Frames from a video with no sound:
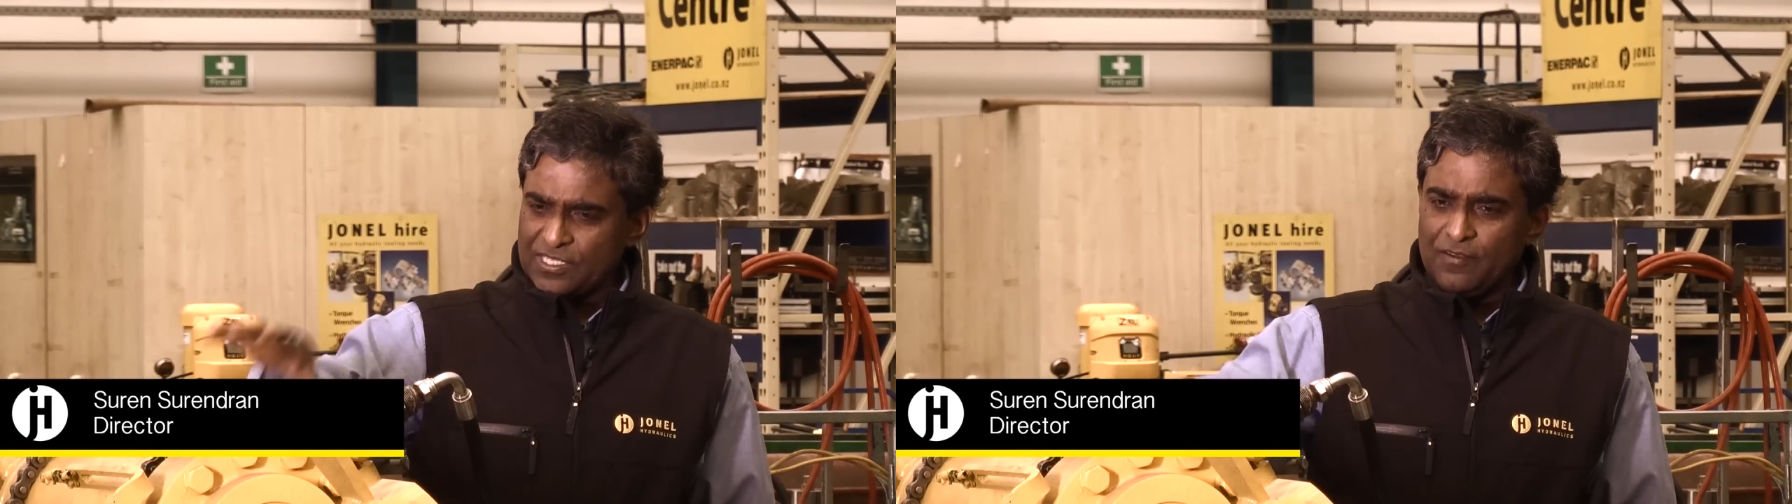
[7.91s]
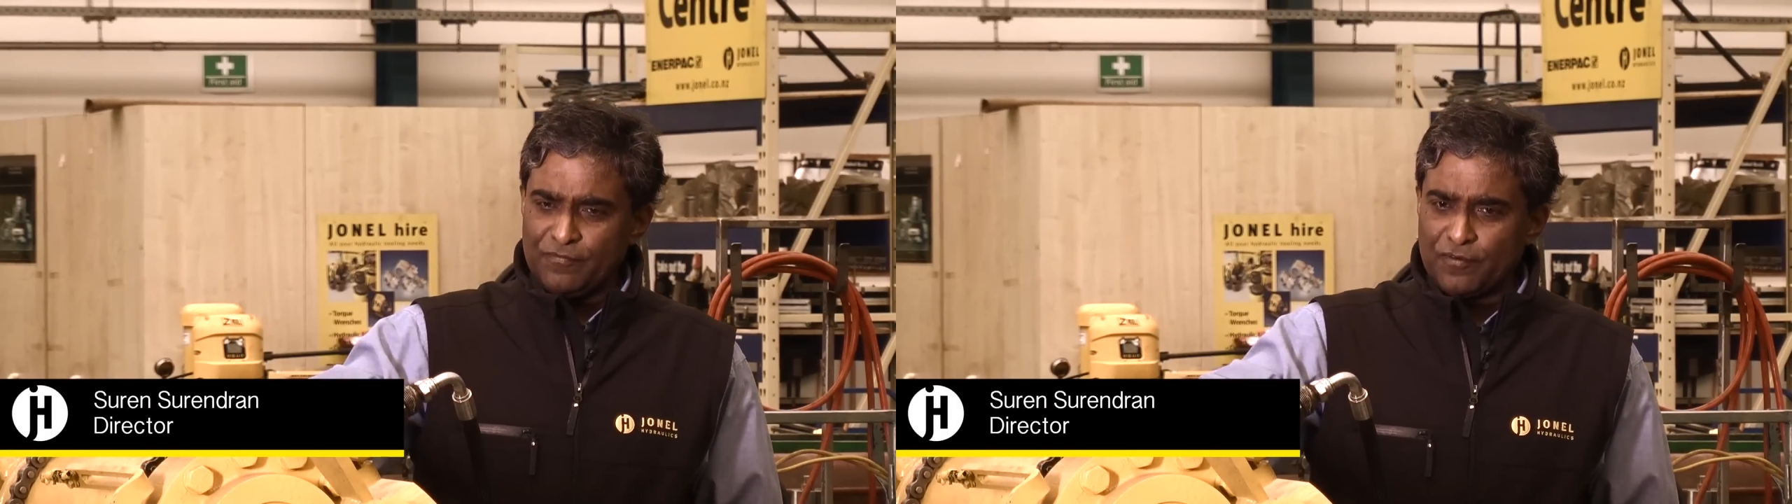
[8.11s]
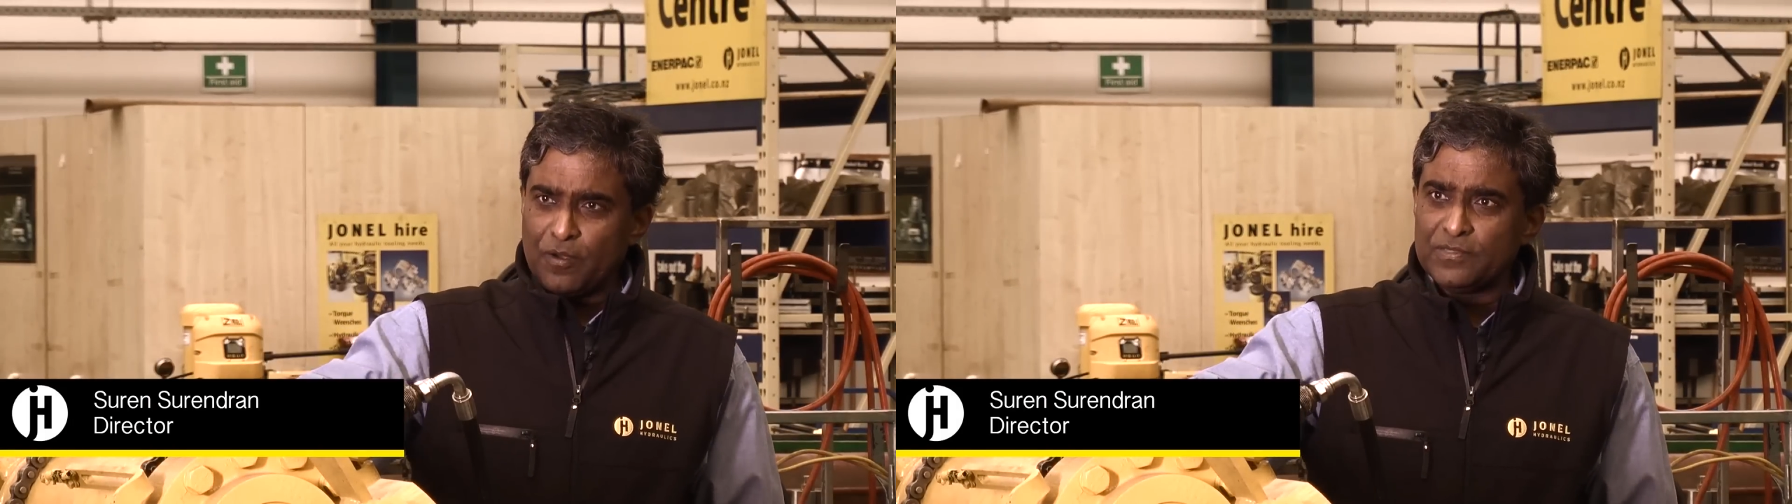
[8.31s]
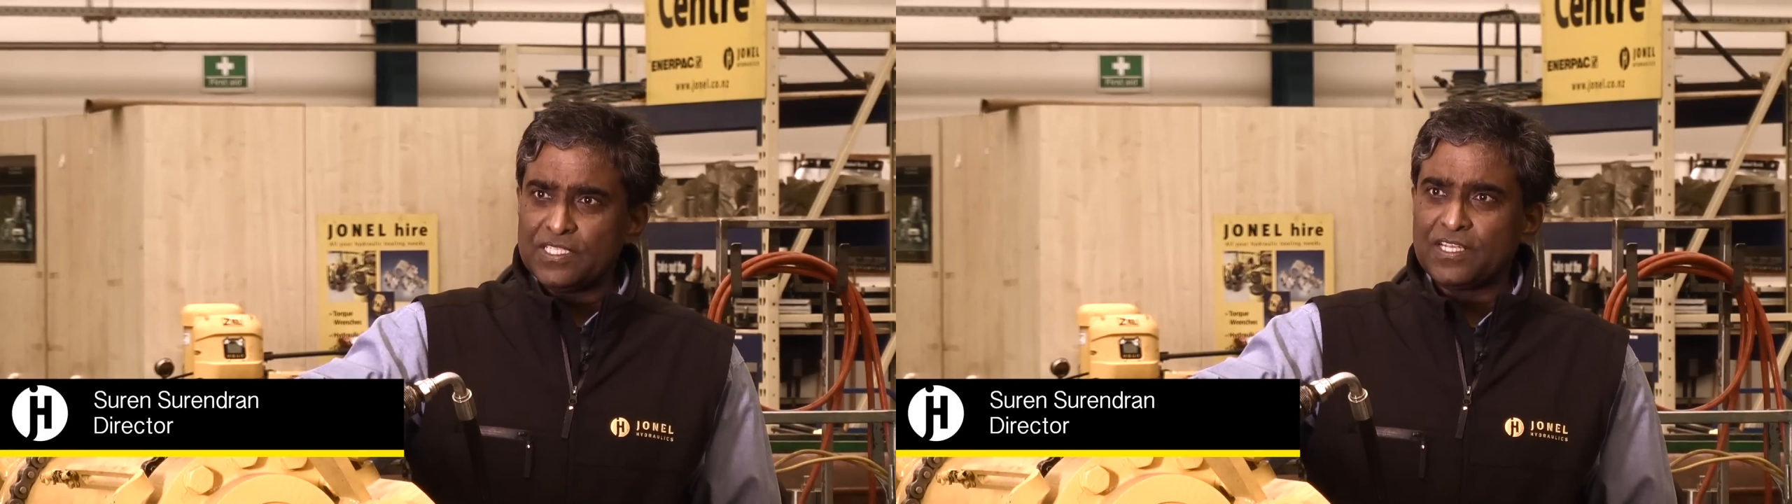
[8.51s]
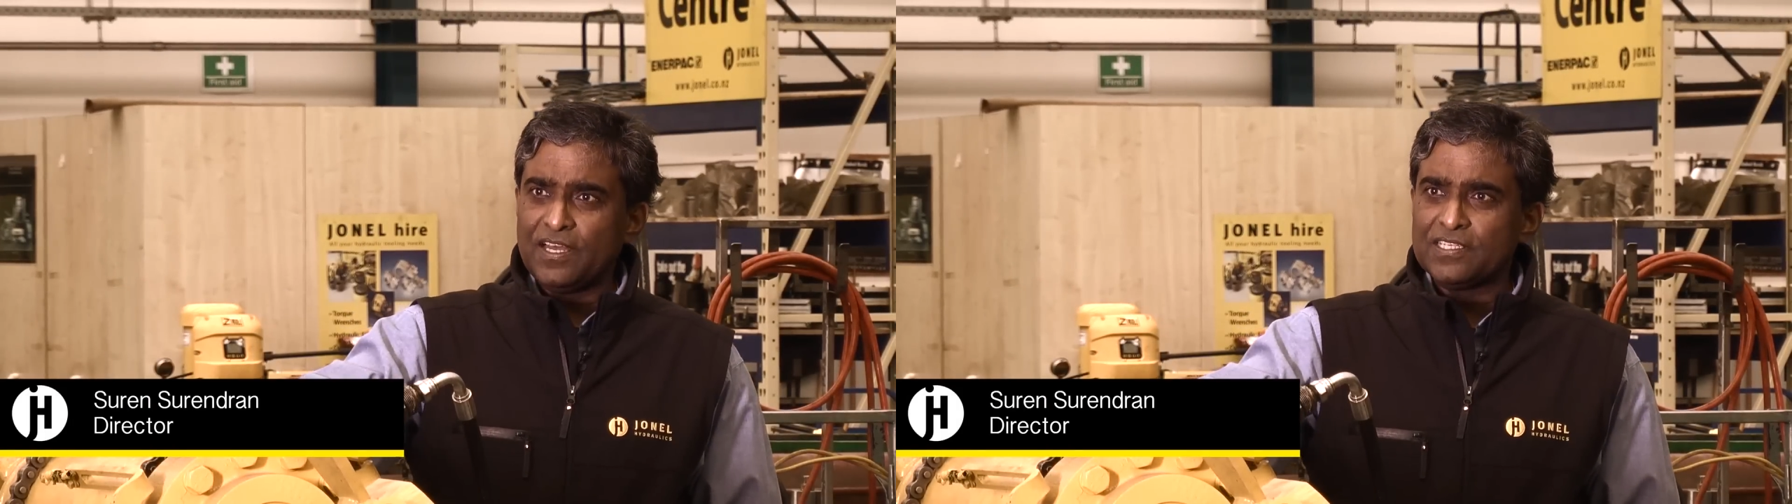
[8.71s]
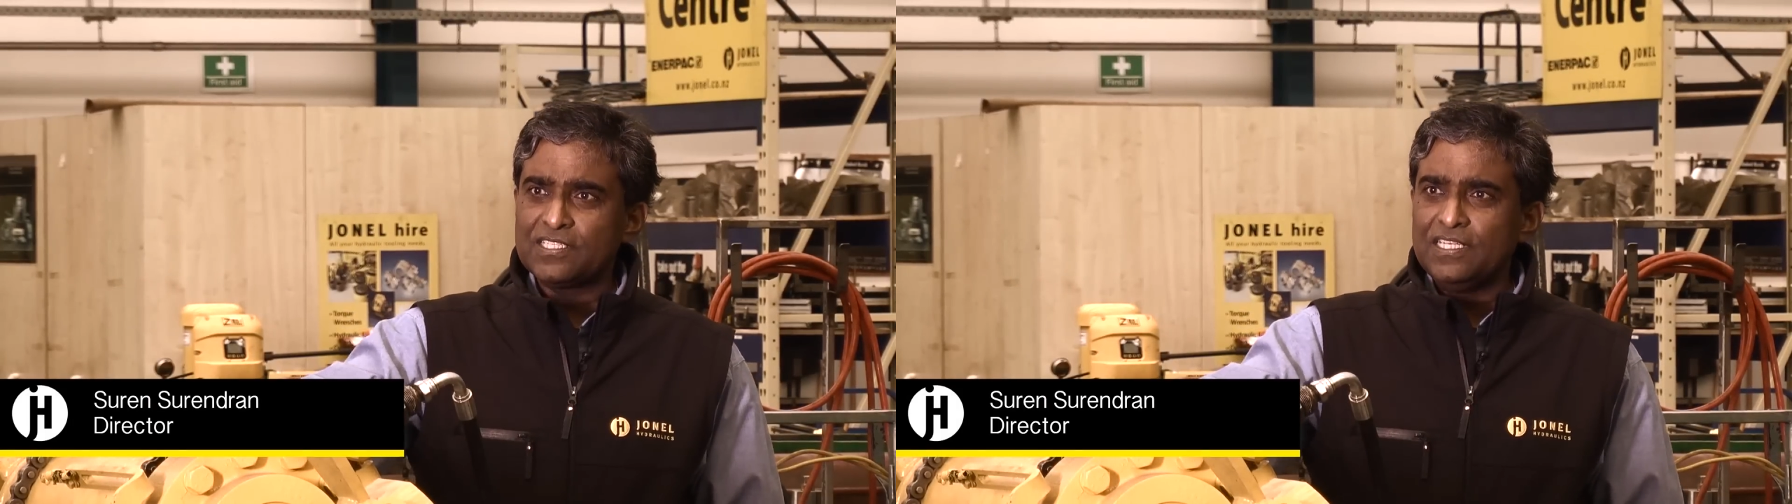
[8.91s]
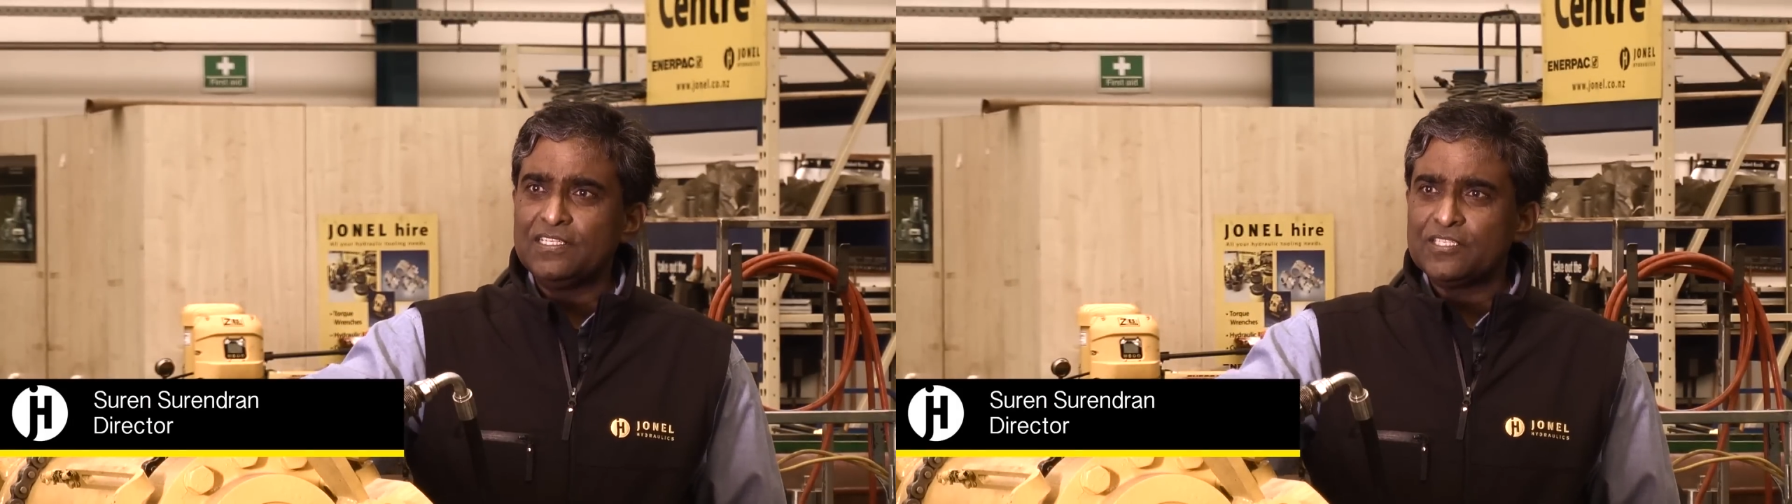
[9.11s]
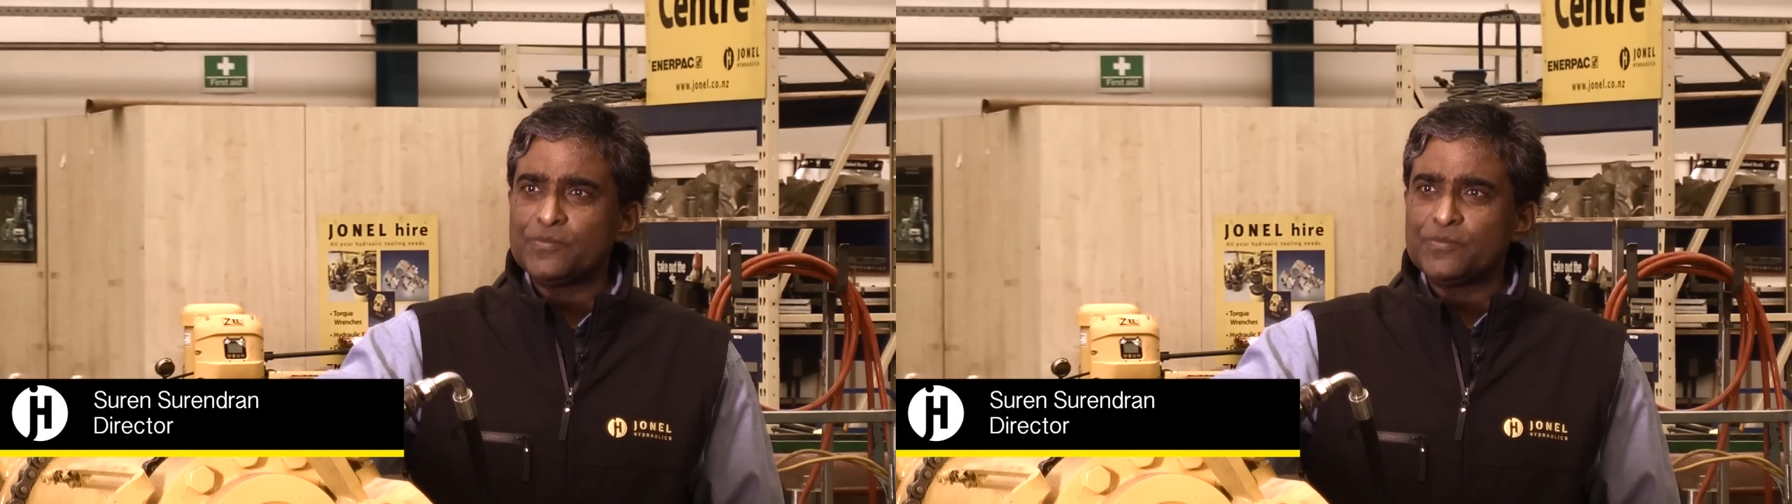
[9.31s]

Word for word: come from this kind of cylinders,